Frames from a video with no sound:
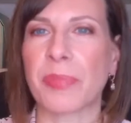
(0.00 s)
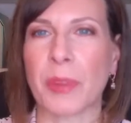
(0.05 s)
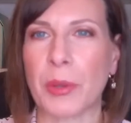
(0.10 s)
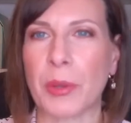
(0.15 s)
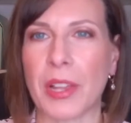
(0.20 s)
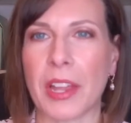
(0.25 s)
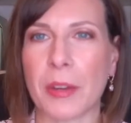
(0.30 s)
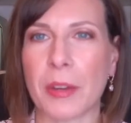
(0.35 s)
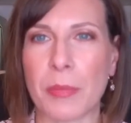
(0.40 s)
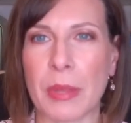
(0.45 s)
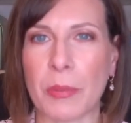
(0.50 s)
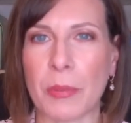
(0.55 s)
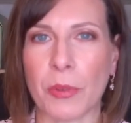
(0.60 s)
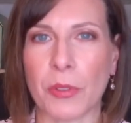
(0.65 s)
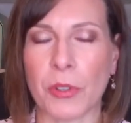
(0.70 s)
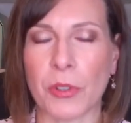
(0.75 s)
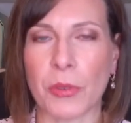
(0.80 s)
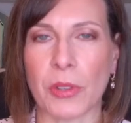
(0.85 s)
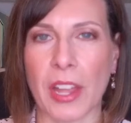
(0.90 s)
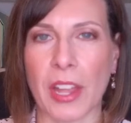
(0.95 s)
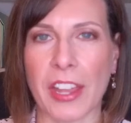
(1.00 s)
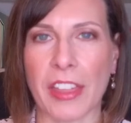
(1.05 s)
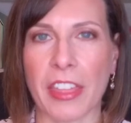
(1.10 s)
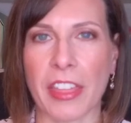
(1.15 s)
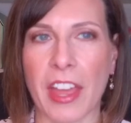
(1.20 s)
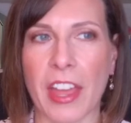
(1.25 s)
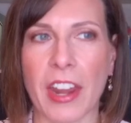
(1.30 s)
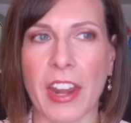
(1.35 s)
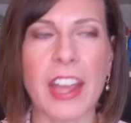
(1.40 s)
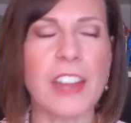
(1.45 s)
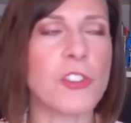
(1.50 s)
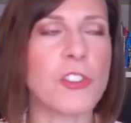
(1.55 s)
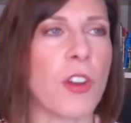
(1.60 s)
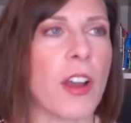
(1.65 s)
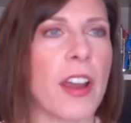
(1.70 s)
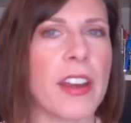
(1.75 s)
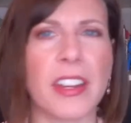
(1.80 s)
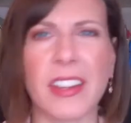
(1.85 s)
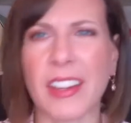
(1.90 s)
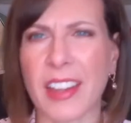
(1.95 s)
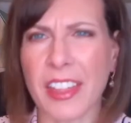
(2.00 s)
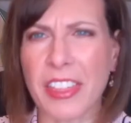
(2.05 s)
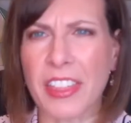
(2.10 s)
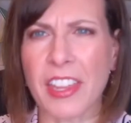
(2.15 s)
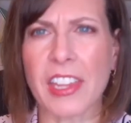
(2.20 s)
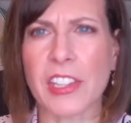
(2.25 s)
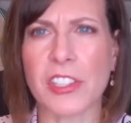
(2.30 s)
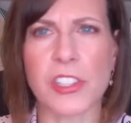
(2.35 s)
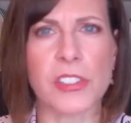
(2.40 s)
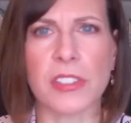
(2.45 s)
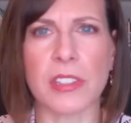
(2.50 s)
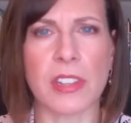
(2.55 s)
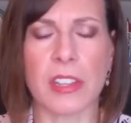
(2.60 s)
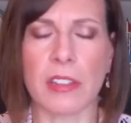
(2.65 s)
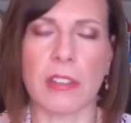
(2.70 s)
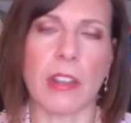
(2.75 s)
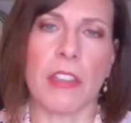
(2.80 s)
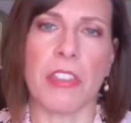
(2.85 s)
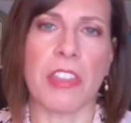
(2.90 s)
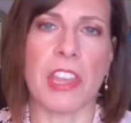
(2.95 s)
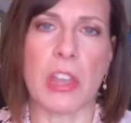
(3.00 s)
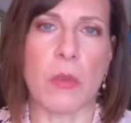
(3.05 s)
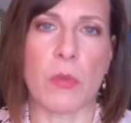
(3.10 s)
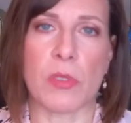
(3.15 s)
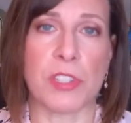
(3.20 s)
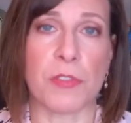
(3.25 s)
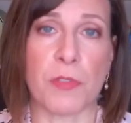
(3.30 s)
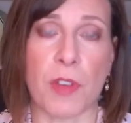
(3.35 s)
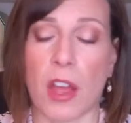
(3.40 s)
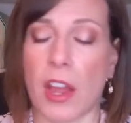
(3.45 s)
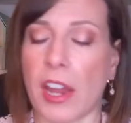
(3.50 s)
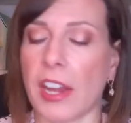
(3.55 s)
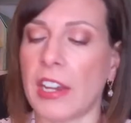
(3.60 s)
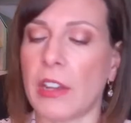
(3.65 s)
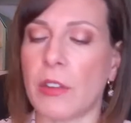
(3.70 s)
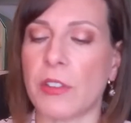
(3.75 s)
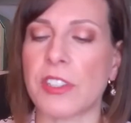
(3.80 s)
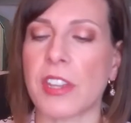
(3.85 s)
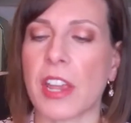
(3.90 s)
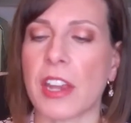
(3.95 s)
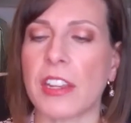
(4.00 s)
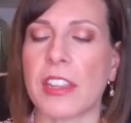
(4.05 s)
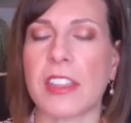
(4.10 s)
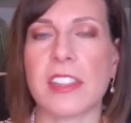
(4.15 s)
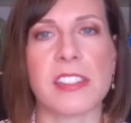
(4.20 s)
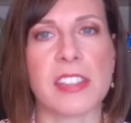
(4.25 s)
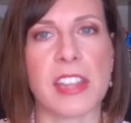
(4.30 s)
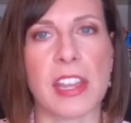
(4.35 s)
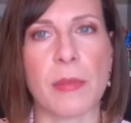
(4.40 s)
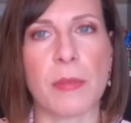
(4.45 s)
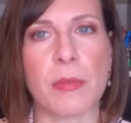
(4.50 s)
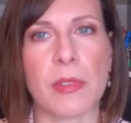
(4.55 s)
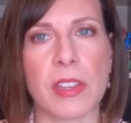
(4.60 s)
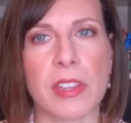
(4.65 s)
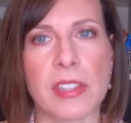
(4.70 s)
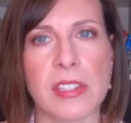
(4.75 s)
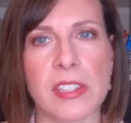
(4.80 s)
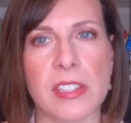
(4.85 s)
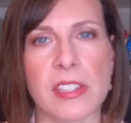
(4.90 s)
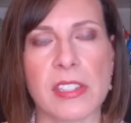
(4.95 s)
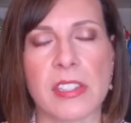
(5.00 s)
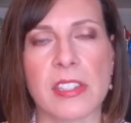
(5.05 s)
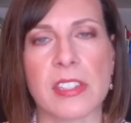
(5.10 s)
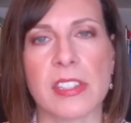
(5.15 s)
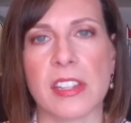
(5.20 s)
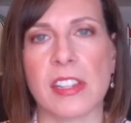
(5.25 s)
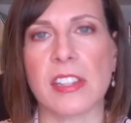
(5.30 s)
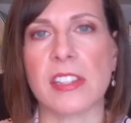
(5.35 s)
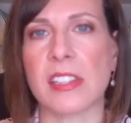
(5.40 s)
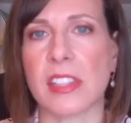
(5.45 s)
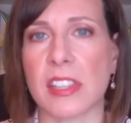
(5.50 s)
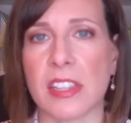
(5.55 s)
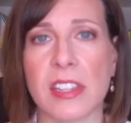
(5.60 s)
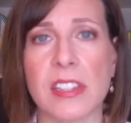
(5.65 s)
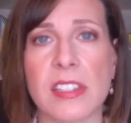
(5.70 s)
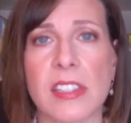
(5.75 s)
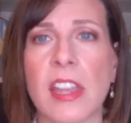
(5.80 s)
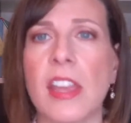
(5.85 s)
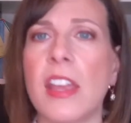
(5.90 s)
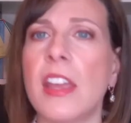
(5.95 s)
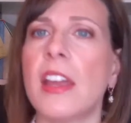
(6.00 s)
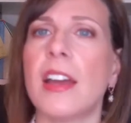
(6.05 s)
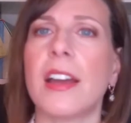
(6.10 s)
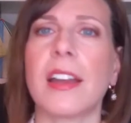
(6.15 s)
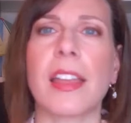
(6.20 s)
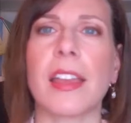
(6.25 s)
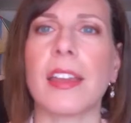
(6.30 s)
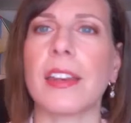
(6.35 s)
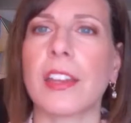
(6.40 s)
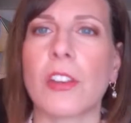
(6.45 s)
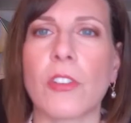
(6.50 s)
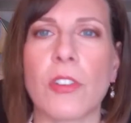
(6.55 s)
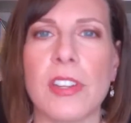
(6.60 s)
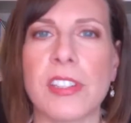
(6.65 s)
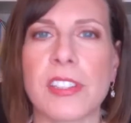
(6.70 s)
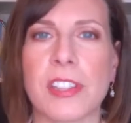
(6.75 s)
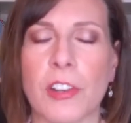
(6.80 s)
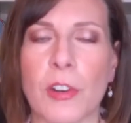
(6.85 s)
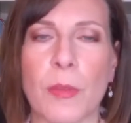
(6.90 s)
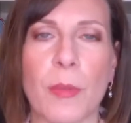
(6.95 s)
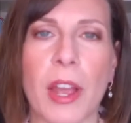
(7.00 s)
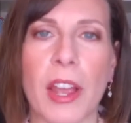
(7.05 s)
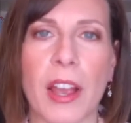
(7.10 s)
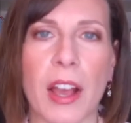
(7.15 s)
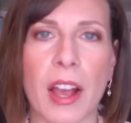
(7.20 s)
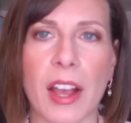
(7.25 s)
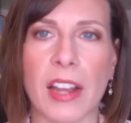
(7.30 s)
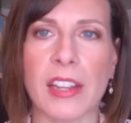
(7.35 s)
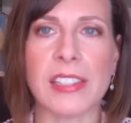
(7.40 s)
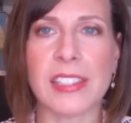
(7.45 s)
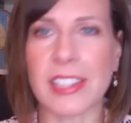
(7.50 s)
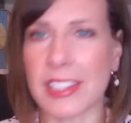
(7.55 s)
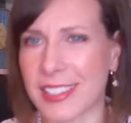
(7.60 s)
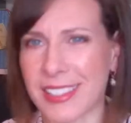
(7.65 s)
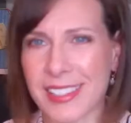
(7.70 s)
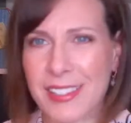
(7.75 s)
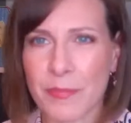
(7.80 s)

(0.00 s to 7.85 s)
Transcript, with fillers: A lot of people don't like that. I tried it. I think it's. I think it was fine. It was kind of the same consistency as this. Again, it creased under my eyes.